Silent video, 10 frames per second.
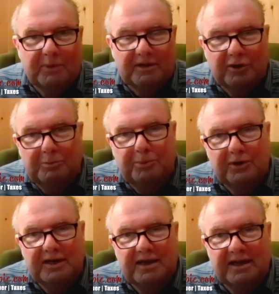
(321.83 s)
but they're
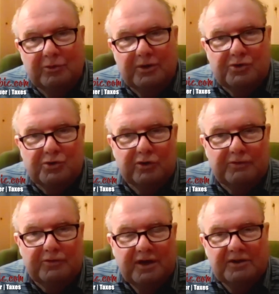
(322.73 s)
putting in
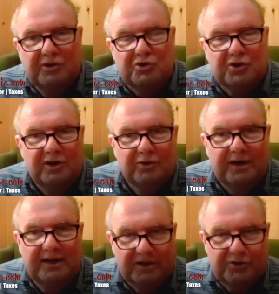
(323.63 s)
reserves to
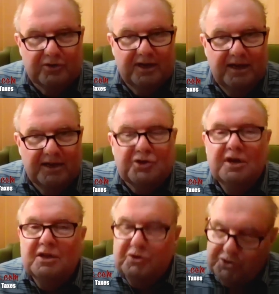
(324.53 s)
generate extra cash.
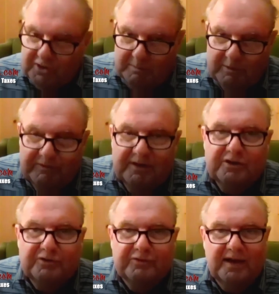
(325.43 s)
Some of
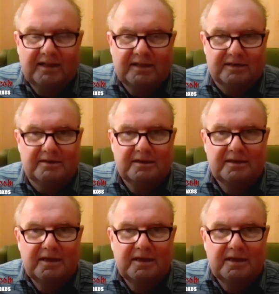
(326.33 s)
it is valid.